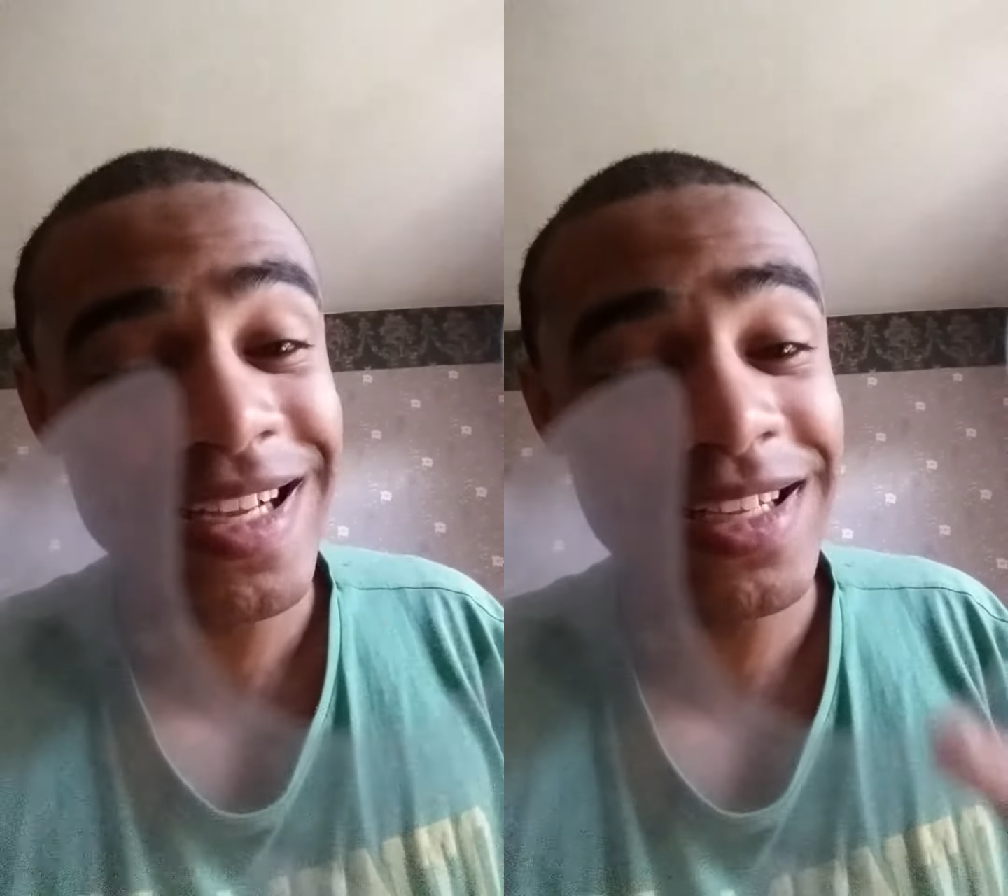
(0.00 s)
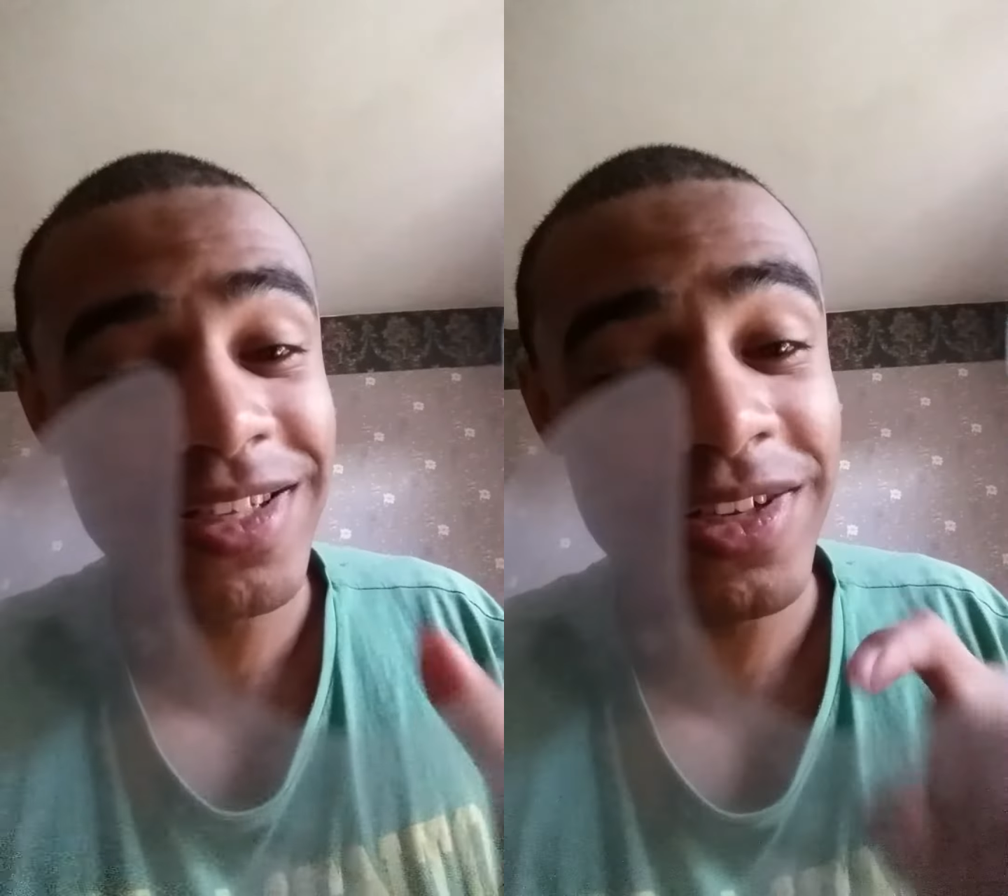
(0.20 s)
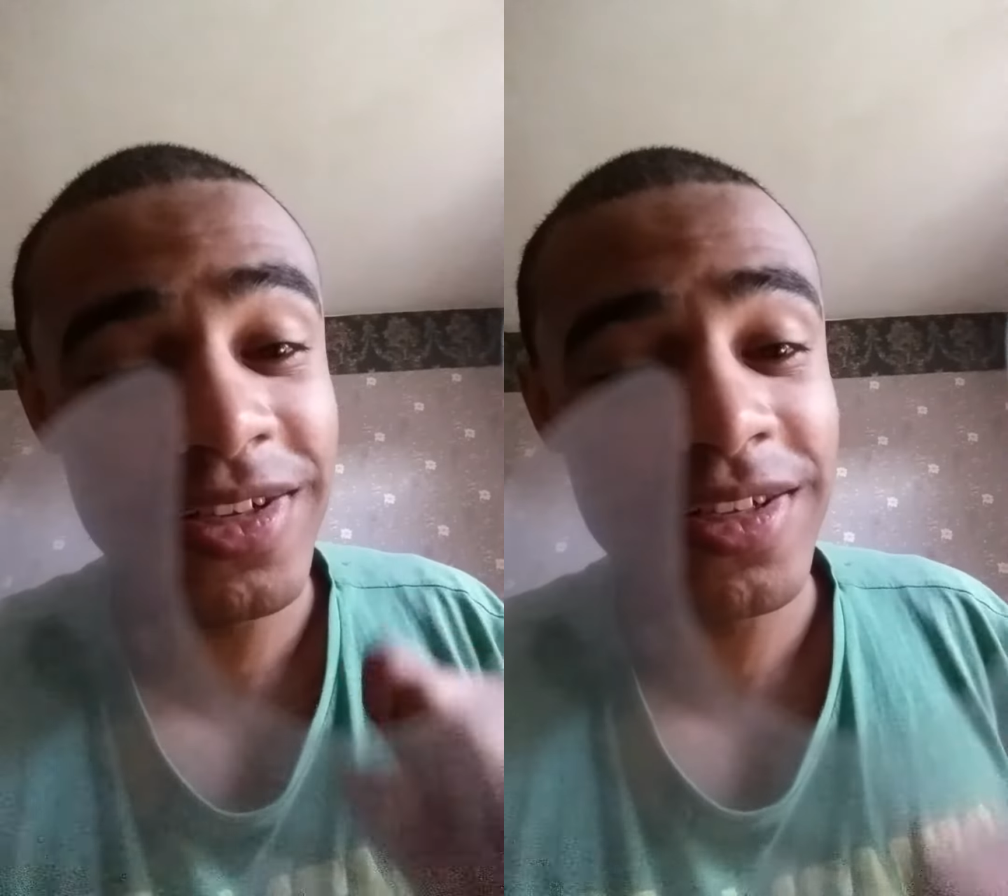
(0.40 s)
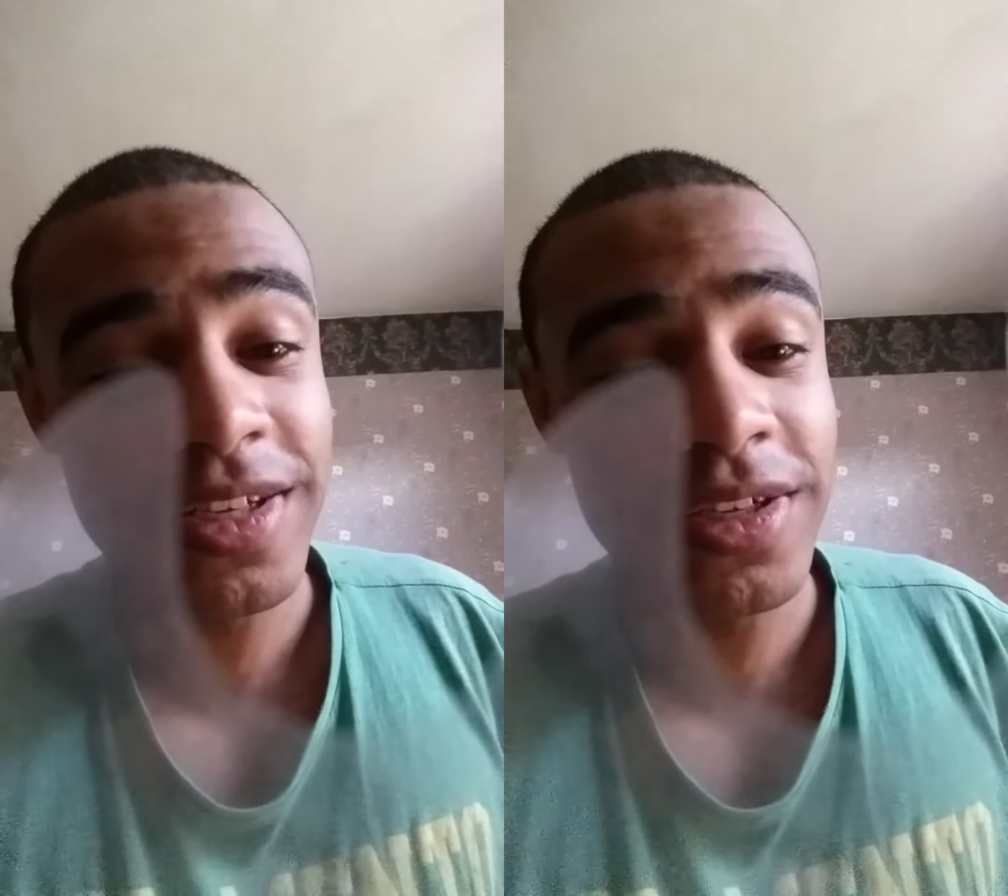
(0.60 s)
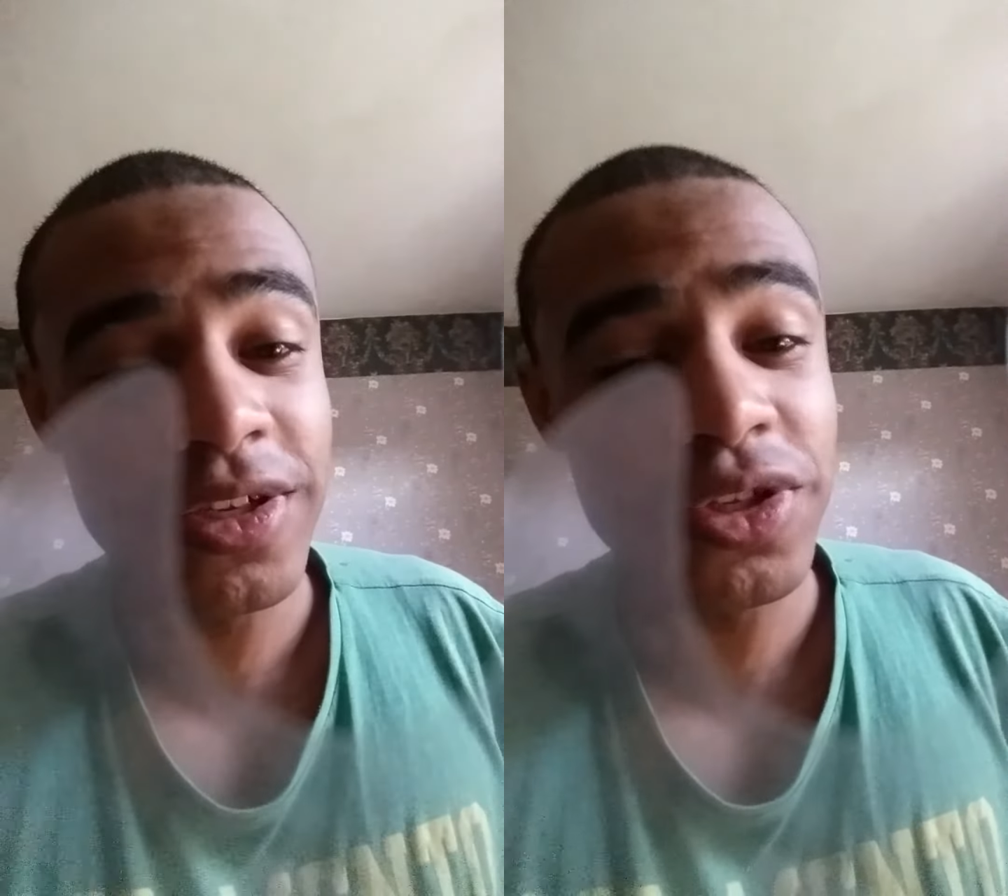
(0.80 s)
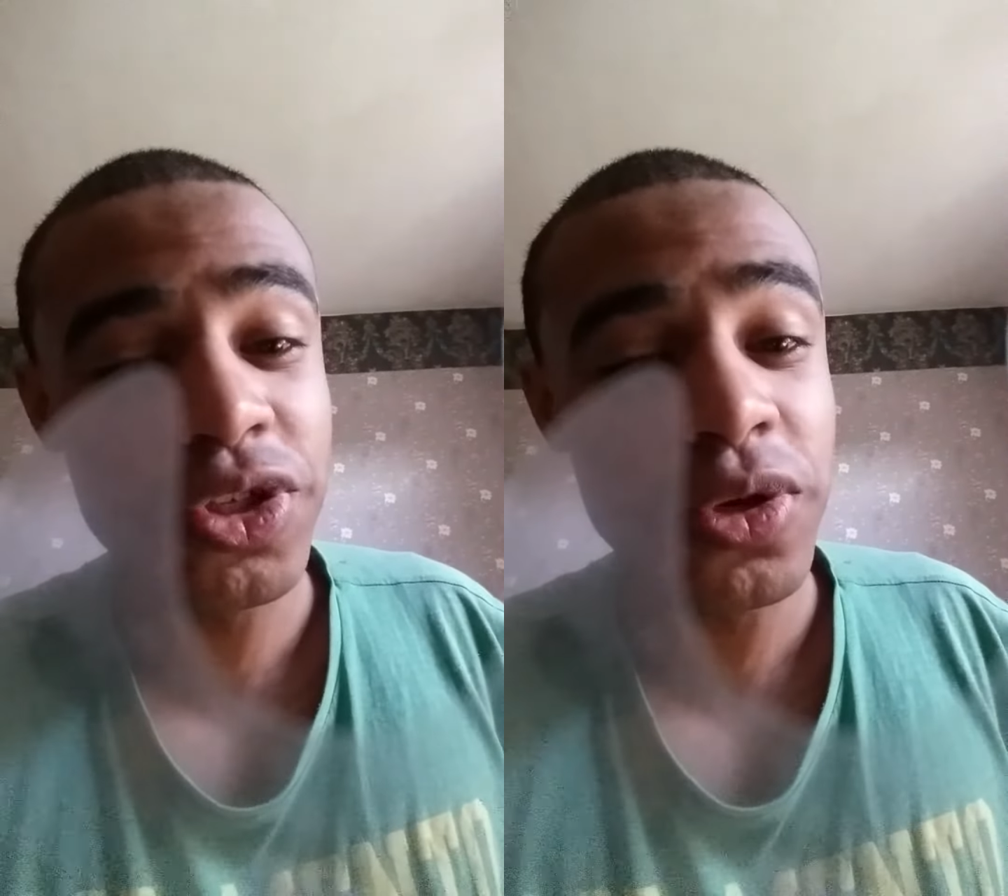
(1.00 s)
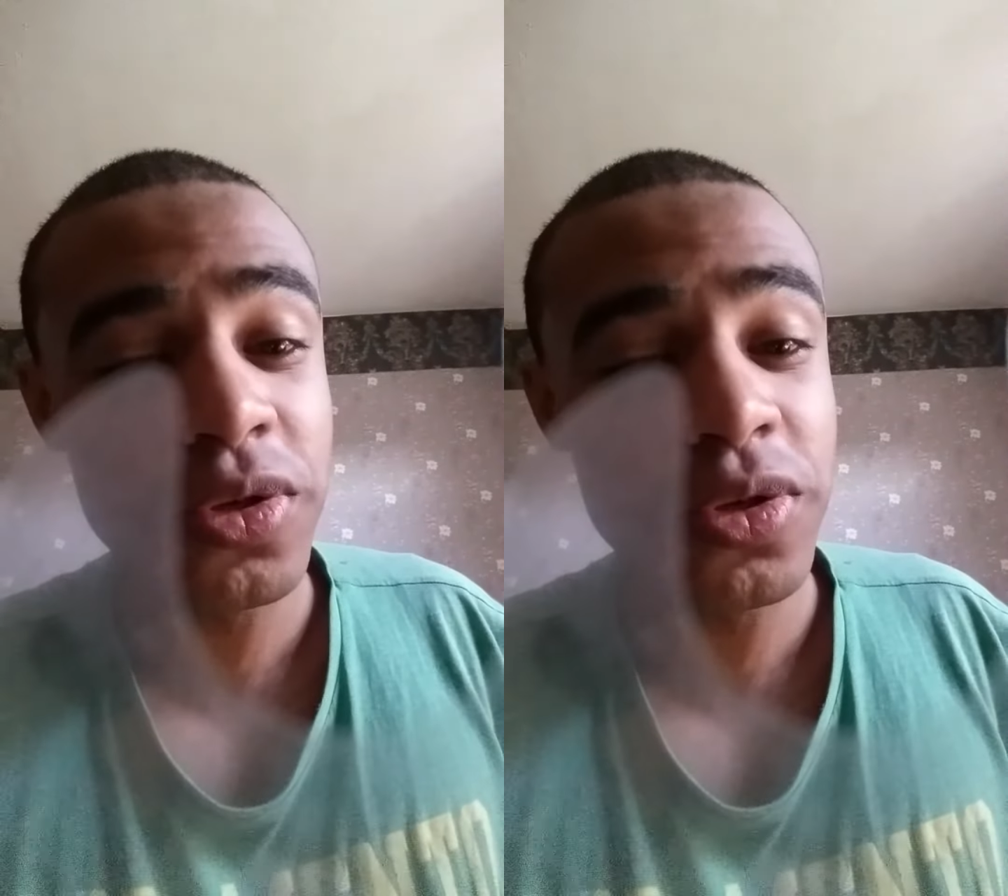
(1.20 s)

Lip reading: sentence isn't